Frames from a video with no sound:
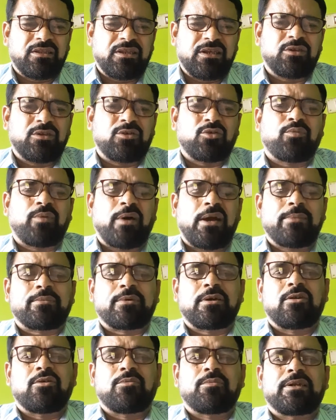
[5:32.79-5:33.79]
3 to
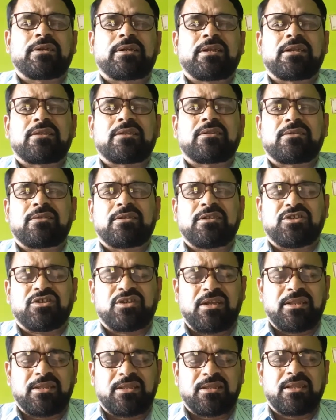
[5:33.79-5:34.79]
5 kilometers
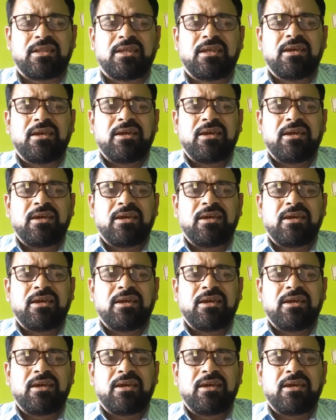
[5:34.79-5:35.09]
distance.